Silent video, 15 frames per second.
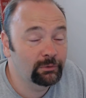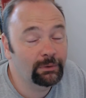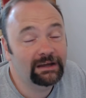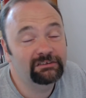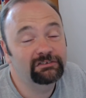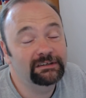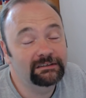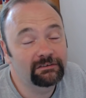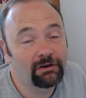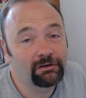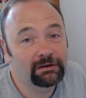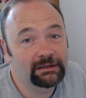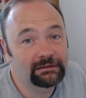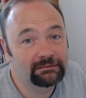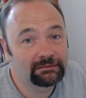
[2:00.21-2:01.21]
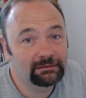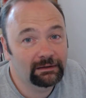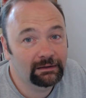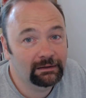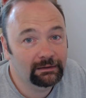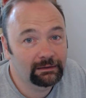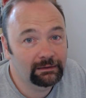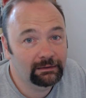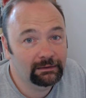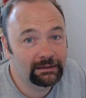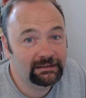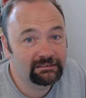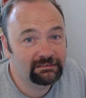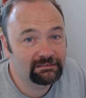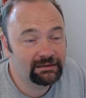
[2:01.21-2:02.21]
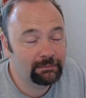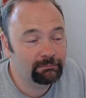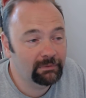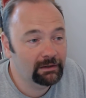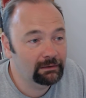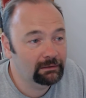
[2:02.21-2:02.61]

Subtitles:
actually died in December